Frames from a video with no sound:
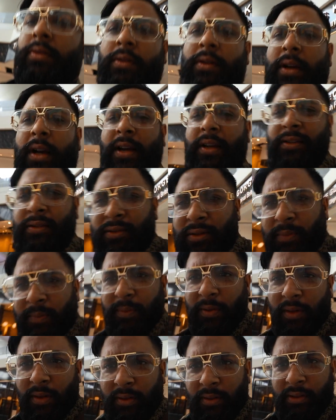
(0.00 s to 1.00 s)
So guys, to
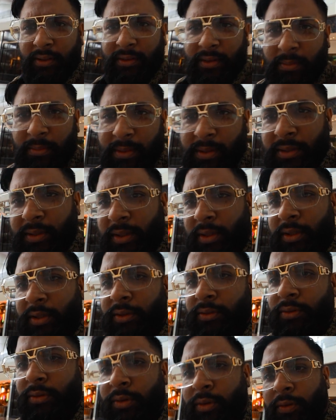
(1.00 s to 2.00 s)
be honest, I'm going to tell you
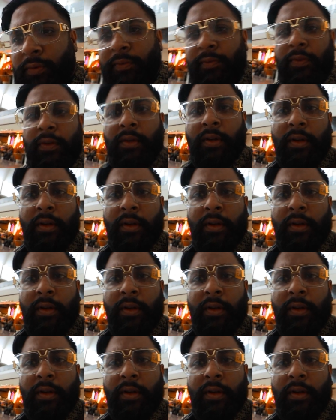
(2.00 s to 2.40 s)
the truth.